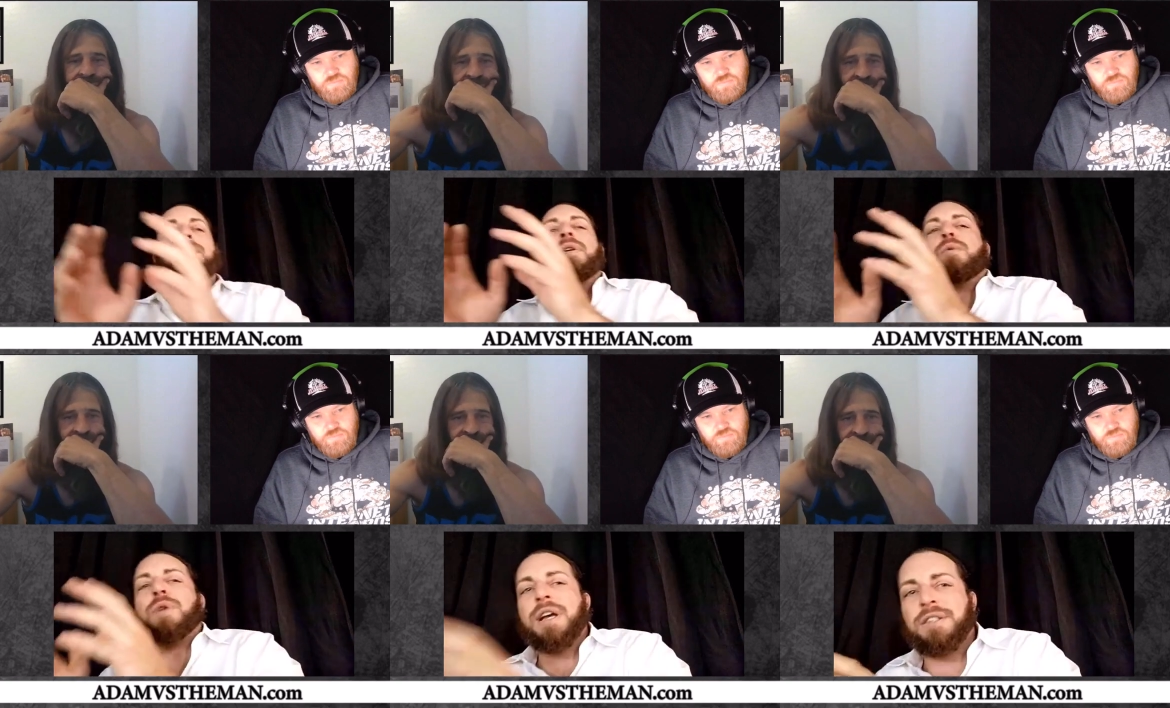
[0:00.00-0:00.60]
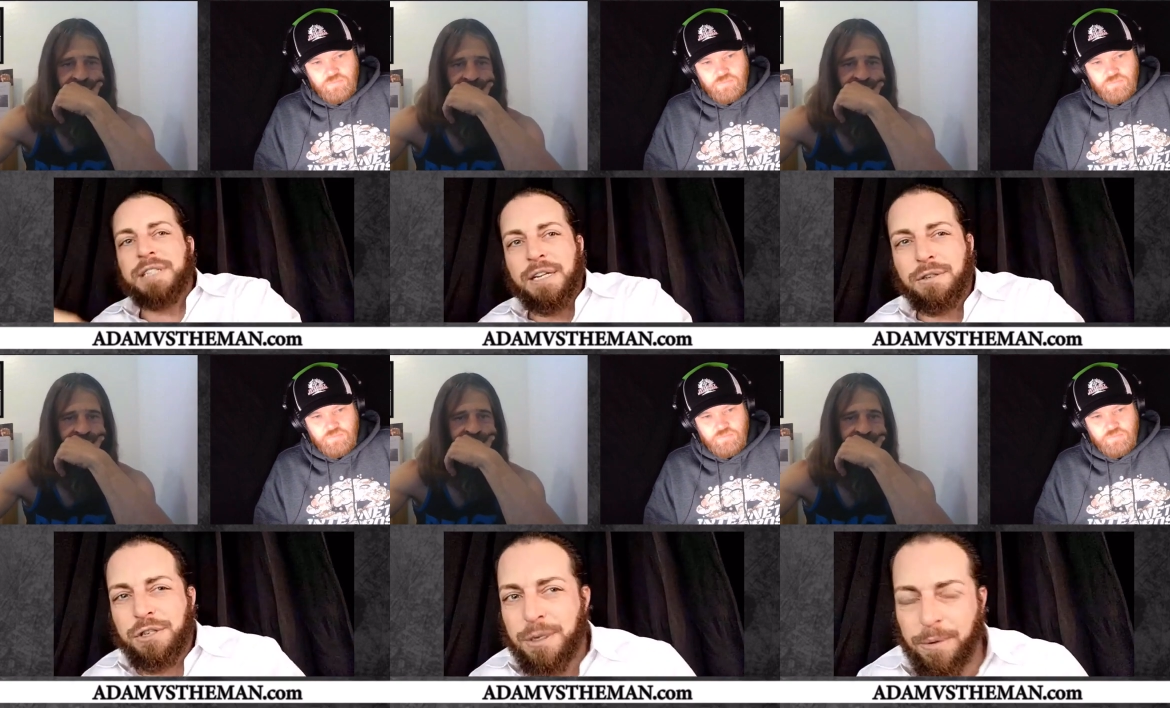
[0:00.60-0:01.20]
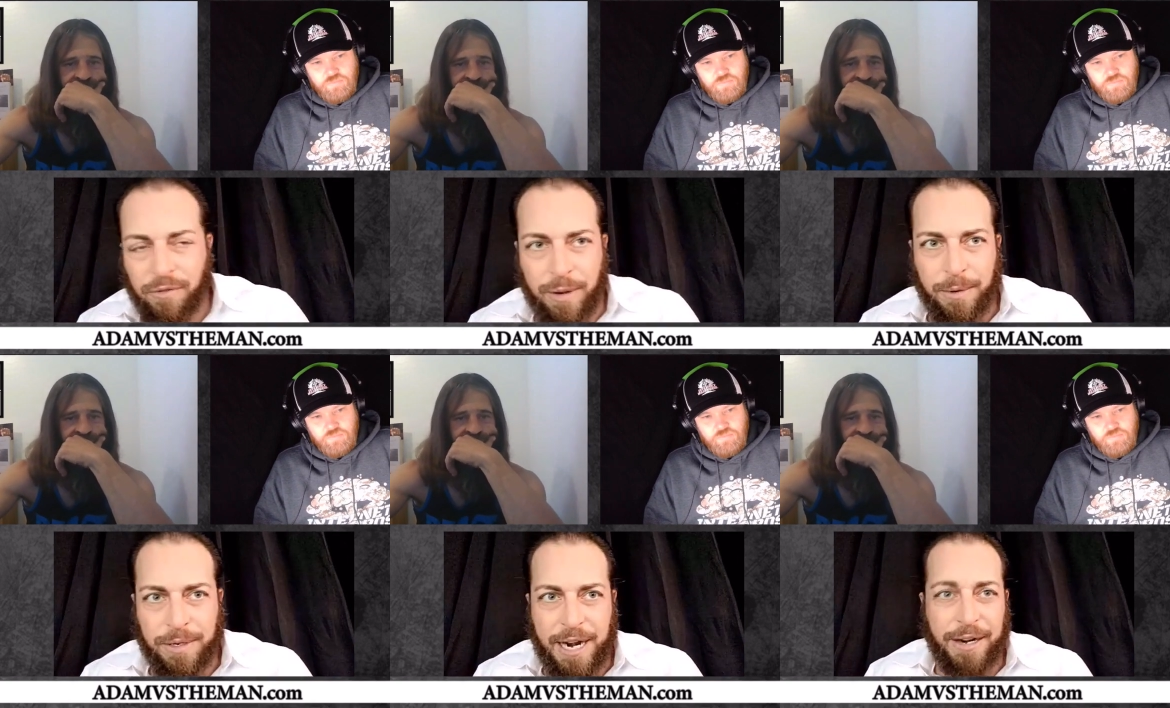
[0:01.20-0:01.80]
Speaker 1: up the real censorship of
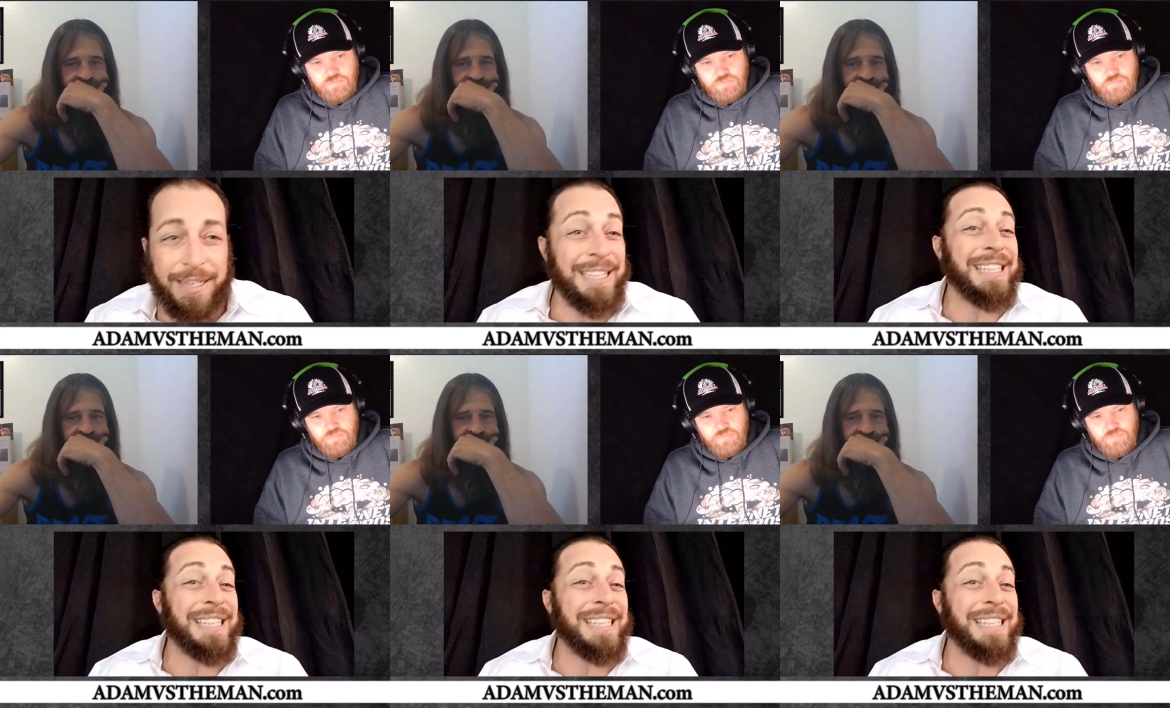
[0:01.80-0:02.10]
libertarians.